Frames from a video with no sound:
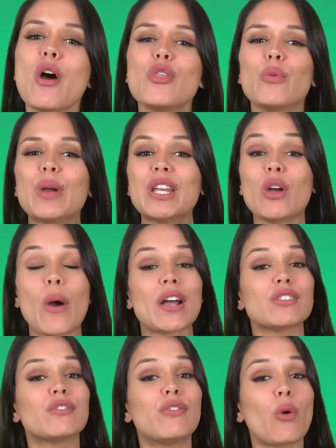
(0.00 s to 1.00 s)
The window
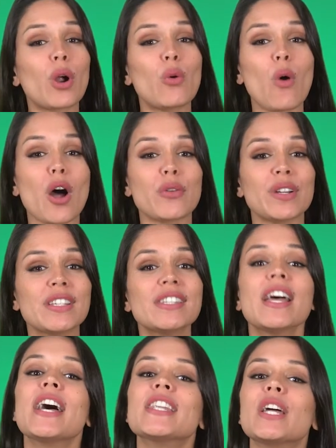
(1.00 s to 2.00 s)
has 4 quadrants
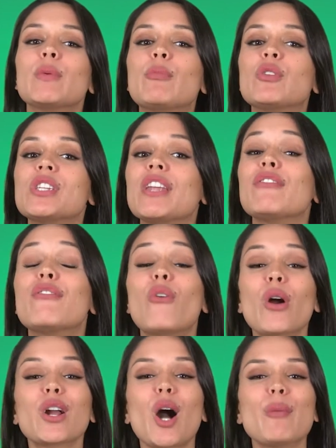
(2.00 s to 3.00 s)
that represent
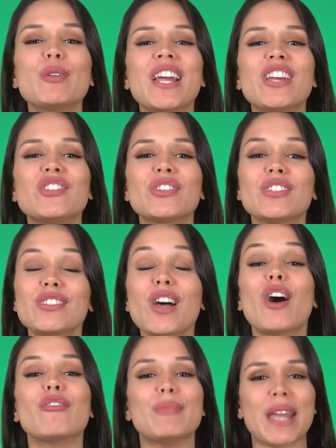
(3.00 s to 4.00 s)
4 combinations
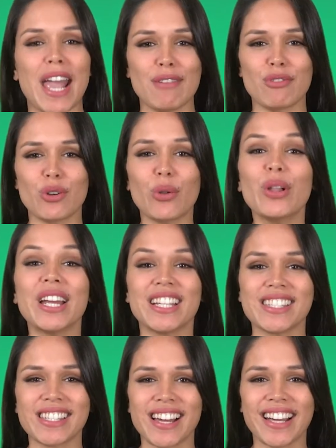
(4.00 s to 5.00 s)
of behavioral
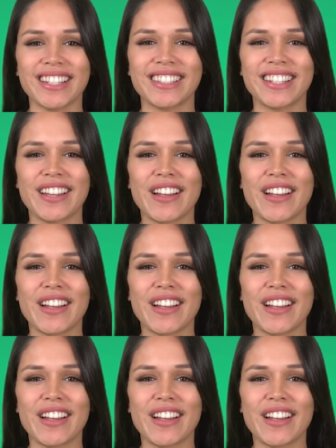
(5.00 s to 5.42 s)
insight.